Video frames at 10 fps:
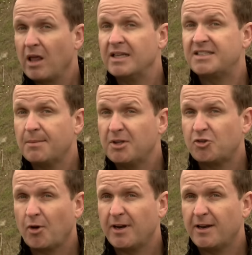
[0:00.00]
while it
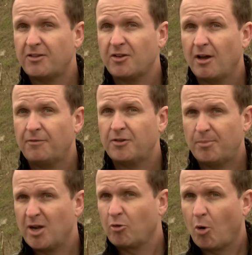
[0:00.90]
demonstrated itself
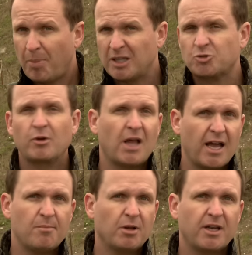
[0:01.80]
to be a robust,
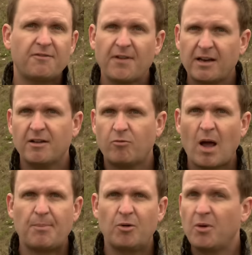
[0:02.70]
reliable, and effective
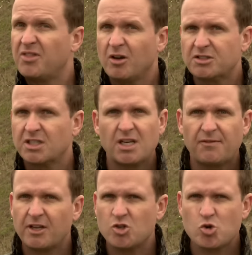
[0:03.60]
weapon with no
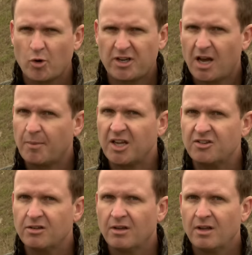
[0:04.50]
significant
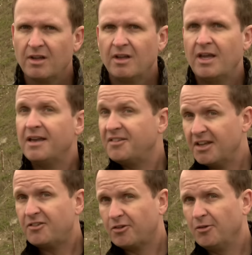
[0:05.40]
shortcomings, it
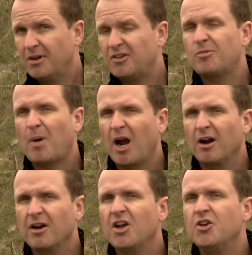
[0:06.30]
did soon
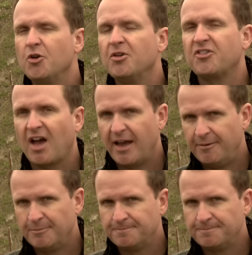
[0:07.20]
inspire a new design.